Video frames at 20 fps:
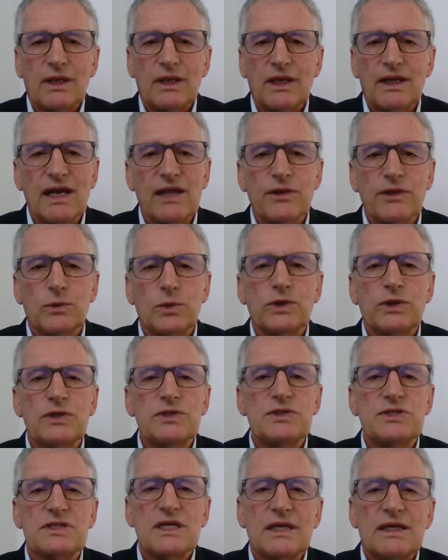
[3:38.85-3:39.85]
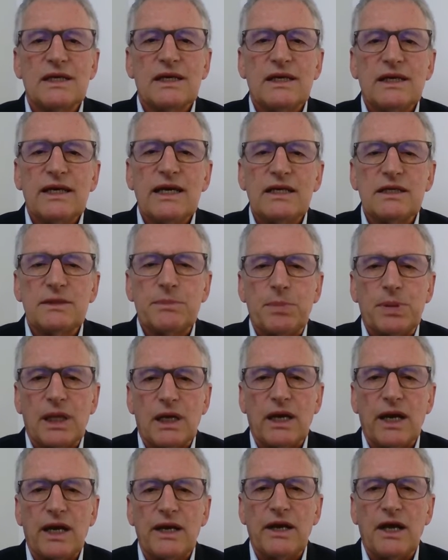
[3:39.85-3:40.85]
In other words, it
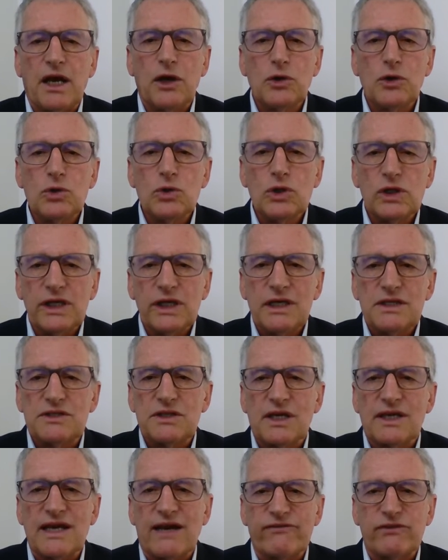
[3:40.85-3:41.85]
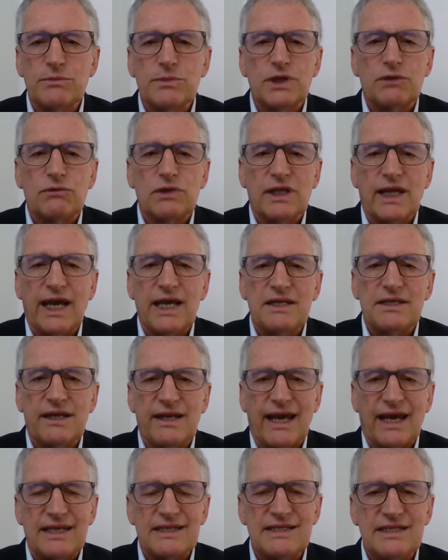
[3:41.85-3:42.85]
applied only to government-related
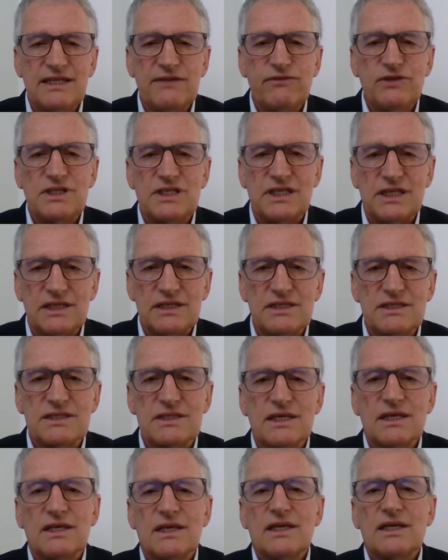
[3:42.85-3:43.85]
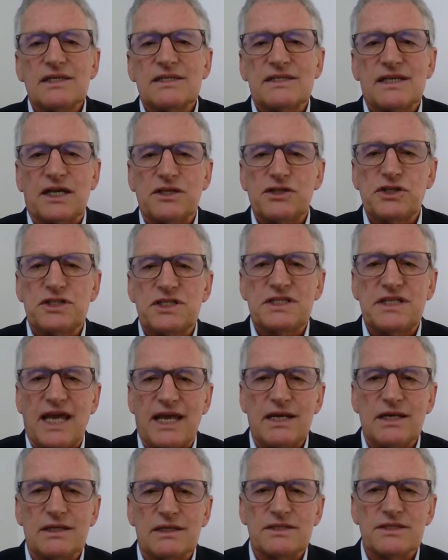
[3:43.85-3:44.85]
activities such as
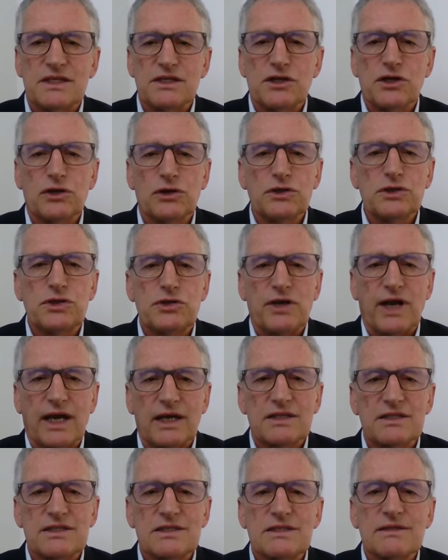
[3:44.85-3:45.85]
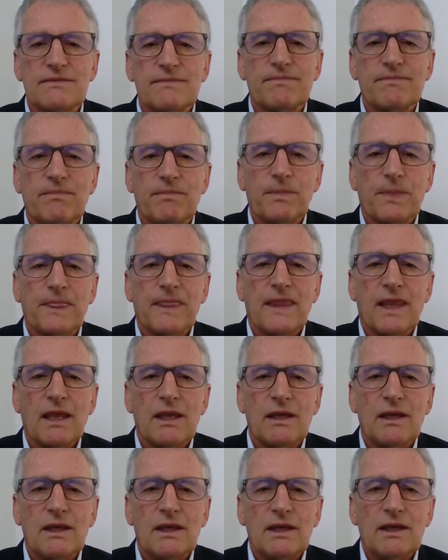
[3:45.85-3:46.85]
tenders and contracts.
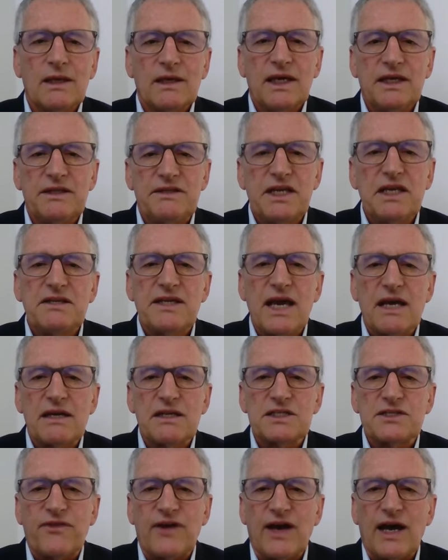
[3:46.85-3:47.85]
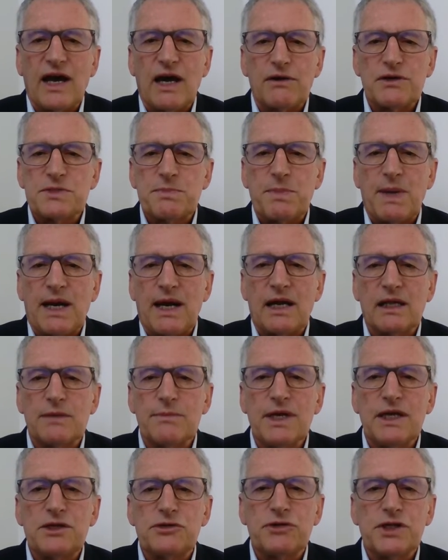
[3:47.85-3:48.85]
It did get as far as
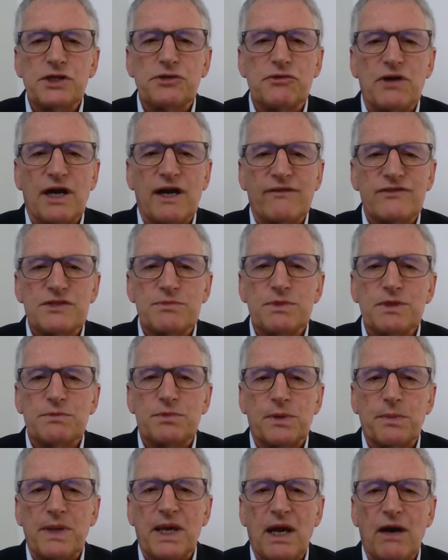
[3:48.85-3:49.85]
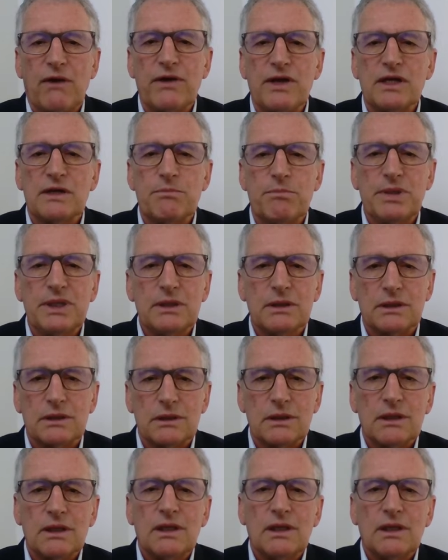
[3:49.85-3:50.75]
parliamentary draftsmen preparing a bill,